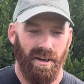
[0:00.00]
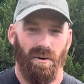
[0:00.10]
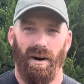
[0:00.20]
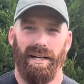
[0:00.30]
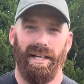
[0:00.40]

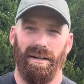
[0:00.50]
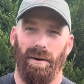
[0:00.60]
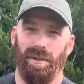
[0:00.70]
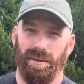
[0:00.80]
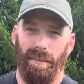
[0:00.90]
or I
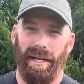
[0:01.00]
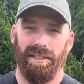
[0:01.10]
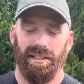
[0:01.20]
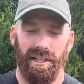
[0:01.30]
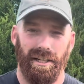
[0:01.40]
wasn't
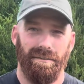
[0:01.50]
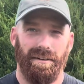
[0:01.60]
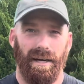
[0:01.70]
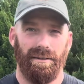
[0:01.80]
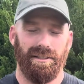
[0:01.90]
patient enough.
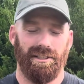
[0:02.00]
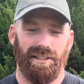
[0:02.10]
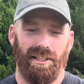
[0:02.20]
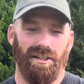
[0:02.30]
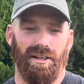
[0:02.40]
I just
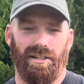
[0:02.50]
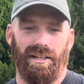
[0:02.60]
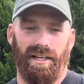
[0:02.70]
didn't look.